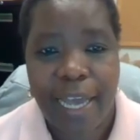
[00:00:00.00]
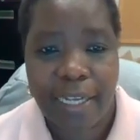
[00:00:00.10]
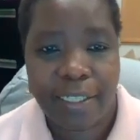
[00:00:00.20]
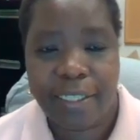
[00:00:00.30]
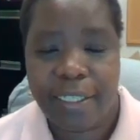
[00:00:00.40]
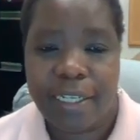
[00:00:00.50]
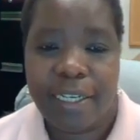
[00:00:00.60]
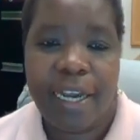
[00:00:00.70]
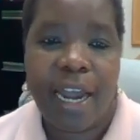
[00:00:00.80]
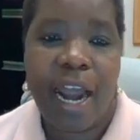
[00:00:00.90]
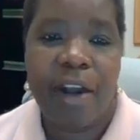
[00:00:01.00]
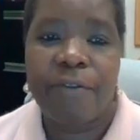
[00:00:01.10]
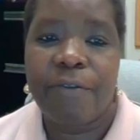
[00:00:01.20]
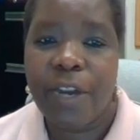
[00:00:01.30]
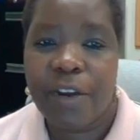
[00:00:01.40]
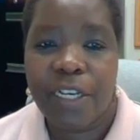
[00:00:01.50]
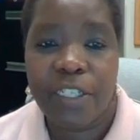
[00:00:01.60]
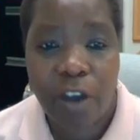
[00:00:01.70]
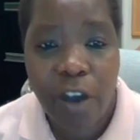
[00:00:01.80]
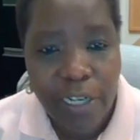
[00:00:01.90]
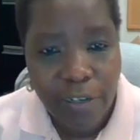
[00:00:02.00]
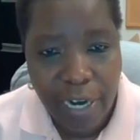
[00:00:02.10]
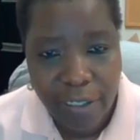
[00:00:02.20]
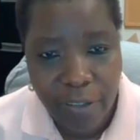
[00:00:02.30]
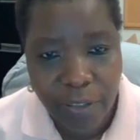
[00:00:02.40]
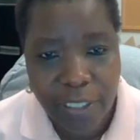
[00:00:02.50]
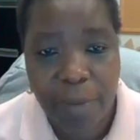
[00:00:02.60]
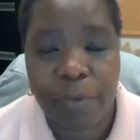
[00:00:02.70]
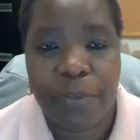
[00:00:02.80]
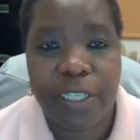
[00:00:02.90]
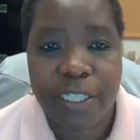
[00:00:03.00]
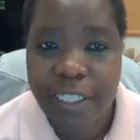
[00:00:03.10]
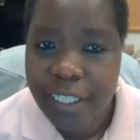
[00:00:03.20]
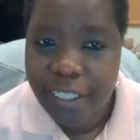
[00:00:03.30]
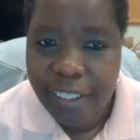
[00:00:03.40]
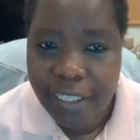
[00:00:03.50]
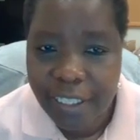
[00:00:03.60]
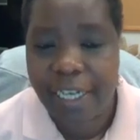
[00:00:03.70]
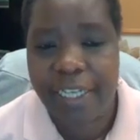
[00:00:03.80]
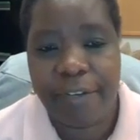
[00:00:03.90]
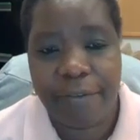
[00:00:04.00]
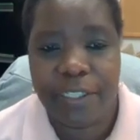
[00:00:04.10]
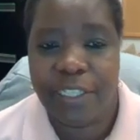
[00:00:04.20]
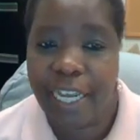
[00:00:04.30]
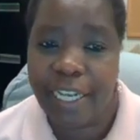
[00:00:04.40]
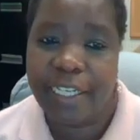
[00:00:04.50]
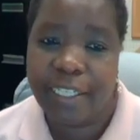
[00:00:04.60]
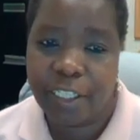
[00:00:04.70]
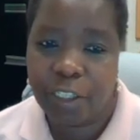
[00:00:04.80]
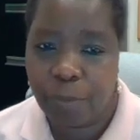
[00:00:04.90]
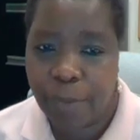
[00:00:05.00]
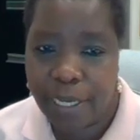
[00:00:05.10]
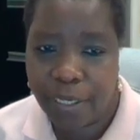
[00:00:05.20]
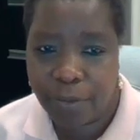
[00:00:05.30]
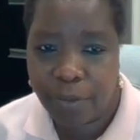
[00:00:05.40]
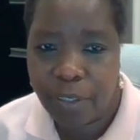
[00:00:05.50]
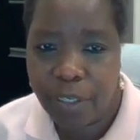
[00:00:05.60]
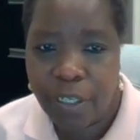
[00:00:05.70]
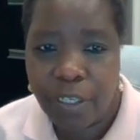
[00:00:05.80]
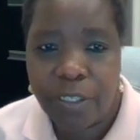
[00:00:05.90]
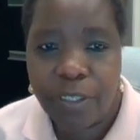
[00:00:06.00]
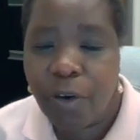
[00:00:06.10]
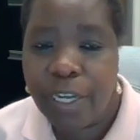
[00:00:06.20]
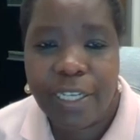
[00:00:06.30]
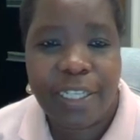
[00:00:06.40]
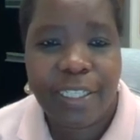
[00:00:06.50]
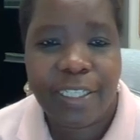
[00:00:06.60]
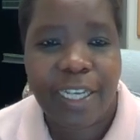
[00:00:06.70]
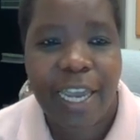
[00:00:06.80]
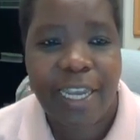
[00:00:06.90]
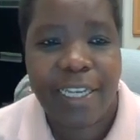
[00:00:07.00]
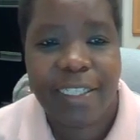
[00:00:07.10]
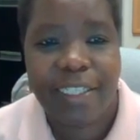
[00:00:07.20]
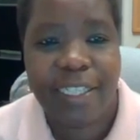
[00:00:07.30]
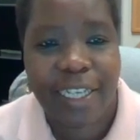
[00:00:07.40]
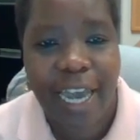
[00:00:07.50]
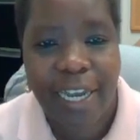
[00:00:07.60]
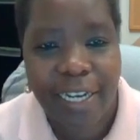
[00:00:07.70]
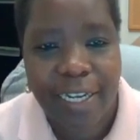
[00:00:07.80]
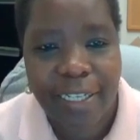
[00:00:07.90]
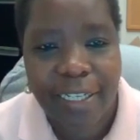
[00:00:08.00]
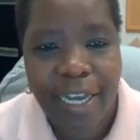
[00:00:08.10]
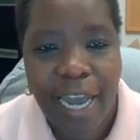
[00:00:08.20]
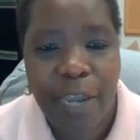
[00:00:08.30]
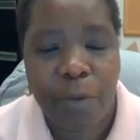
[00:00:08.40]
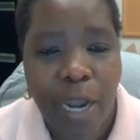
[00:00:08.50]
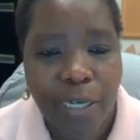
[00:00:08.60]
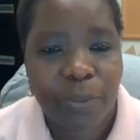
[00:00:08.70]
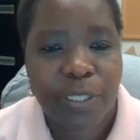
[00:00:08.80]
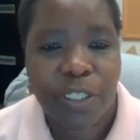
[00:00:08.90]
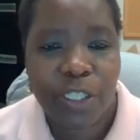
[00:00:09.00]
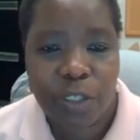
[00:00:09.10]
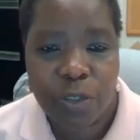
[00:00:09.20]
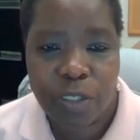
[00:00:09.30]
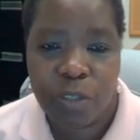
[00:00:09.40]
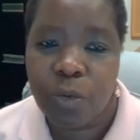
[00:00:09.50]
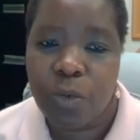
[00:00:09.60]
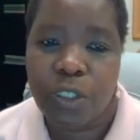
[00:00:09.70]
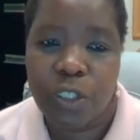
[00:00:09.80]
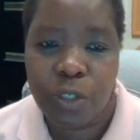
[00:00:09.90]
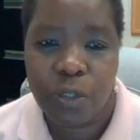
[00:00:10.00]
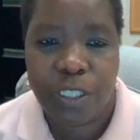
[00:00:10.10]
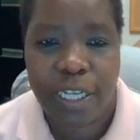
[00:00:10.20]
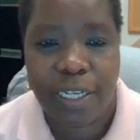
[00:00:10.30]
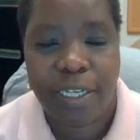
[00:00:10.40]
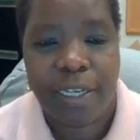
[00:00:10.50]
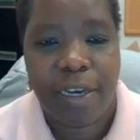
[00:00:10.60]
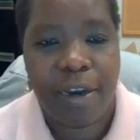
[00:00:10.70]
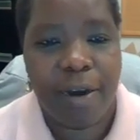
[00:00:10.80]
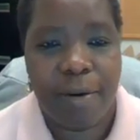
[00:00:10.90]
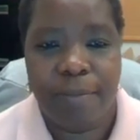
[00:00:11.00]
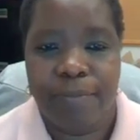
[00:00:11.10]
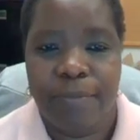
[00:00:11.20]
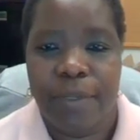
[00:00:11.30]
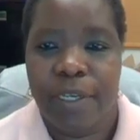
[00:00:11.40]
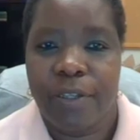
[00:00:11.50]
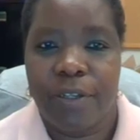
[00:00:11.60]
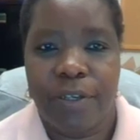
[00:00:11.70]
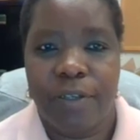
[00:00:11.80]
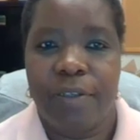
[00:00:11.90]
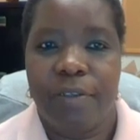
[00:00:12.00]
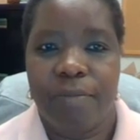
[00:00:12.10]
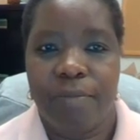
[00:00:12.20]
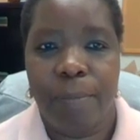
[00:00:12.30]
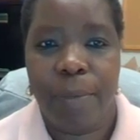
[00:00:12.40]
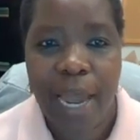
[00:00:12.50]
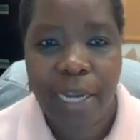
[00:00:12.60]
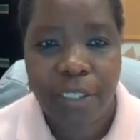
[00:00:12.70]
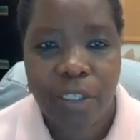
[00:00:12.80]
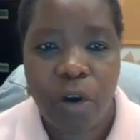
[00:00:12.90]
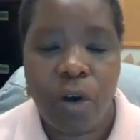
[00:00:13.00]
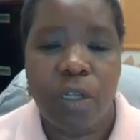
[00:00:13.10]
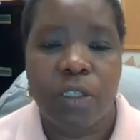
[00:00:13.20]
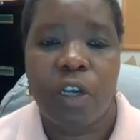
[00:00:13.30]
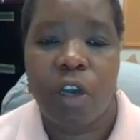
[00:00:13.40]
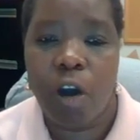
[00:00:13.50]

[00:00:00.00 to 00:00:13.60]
that are very tolerant to some of the diseases that are devastating the tomato. So in this case, in Ghana, I worked with a student who was using the plant called